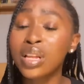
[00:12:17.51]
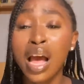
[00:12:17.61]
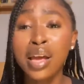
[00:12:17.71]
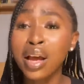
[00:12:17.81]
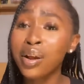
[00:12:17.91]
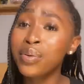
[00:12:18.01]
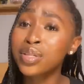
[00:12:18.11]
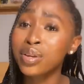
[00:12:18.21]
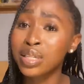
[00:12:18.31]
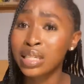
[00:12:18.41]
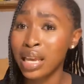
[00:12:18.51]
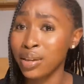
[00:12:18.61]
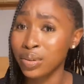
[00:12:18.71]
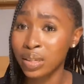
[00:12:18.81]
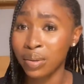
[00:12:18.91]
And you can't wear socks inside
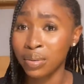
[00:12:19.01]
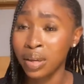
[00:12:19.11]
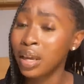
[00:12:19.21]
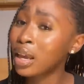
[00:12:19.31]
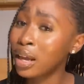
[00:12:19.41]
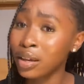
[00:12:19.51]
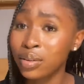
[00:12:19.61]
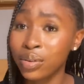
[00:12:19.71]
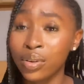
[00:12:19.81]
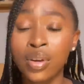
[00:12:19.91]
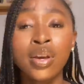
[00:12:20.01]
heels now, can you?